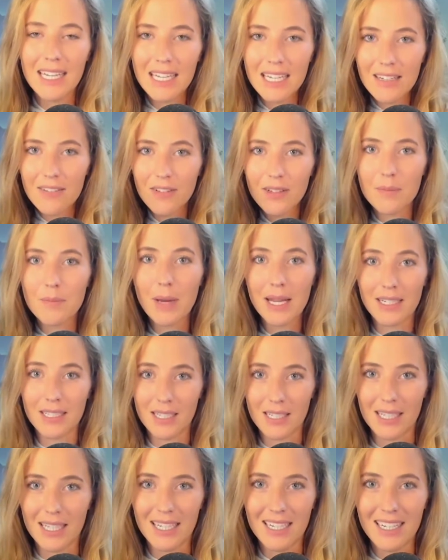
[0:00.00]
Even
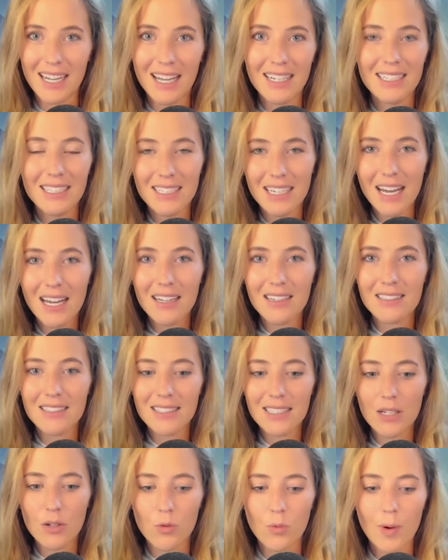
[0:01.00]
mentally, I did not
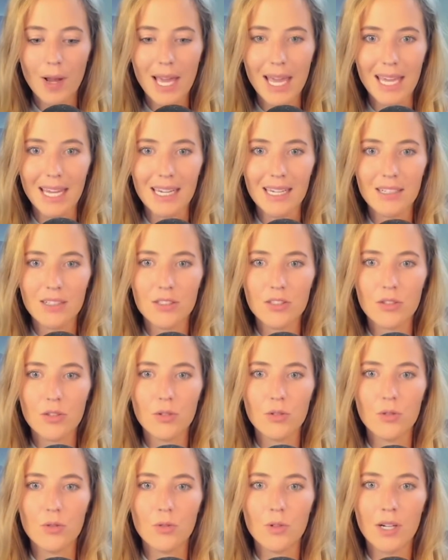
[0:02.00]
see a way
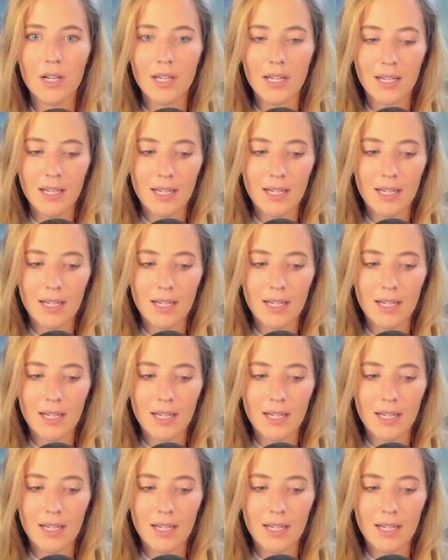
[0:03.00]
to